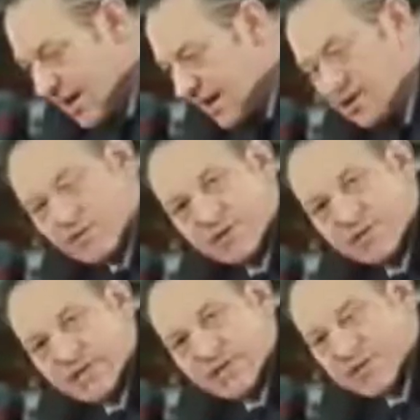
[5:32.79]
And the
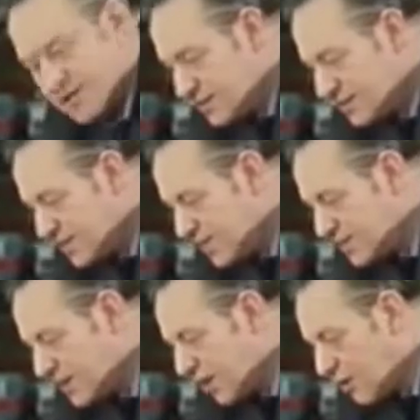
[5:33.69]
rotation, you see,
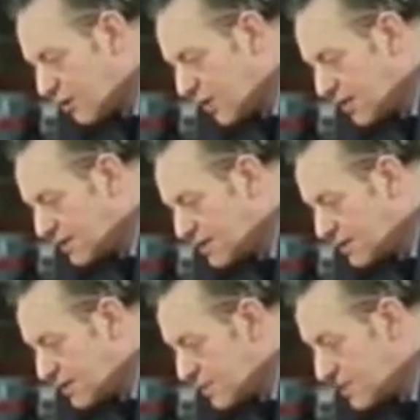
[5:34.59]
is clockwise,
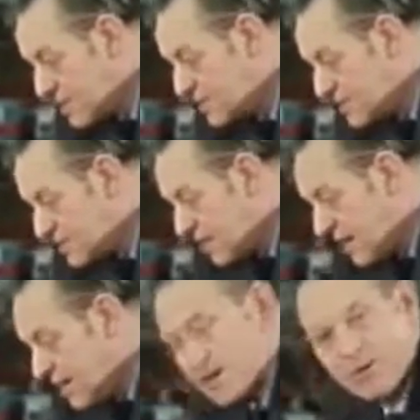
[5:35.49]
which is to
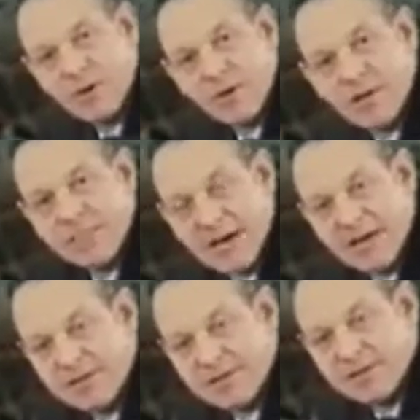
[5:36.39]
say, rolling
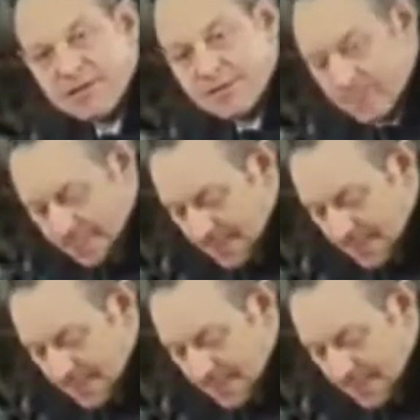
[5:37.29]
backwards.